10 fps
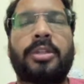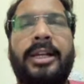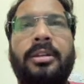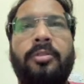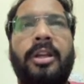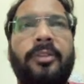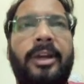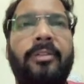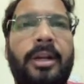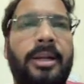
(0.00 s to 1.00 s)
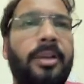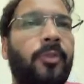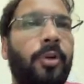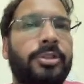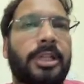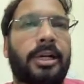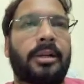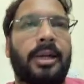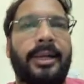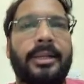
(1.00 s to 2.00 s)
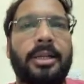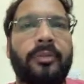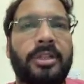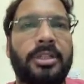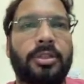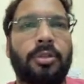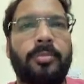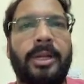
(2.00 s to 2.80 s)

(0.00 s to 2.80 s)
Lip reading: than 2,500 folks are connected with this group.